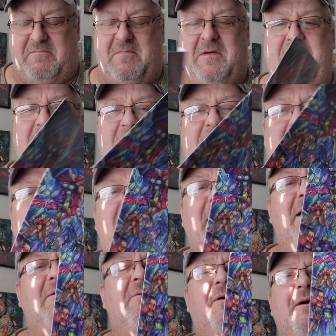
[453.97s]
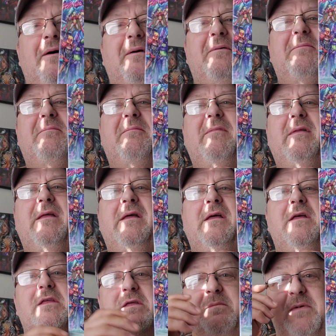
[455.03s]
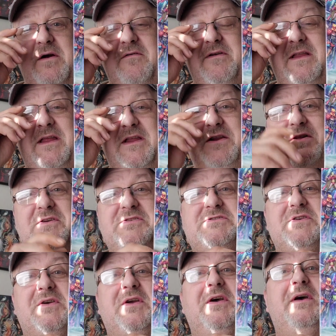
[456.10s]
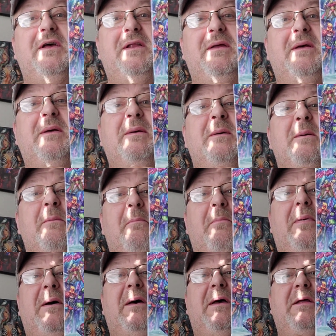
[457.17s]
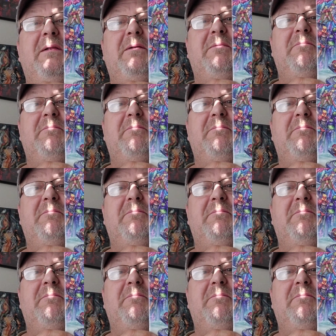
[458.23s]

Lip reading: All right, well, the movie didn't do so good, but